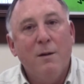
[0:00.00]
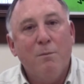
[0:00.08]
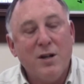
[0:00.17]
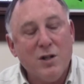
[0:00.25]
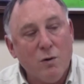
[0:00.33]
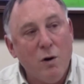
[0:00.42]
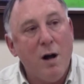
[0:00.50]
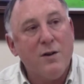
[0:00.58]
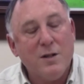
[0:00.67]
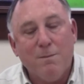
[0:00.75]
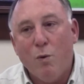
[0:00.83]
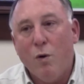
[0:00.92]
my strong
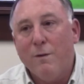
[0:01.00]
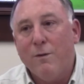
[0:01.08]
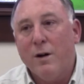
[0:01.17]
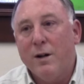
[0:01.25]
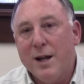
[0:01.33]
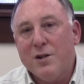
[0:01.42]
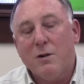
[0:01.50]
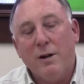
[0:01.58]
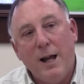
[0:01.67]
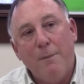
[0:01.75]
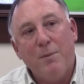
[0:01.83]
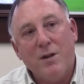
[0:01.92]
support for industrial
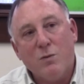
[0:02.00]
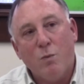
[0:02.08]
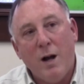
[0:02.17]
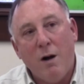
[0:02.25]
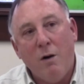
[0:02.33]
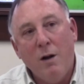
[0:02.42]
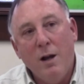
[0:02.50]
hemp as well,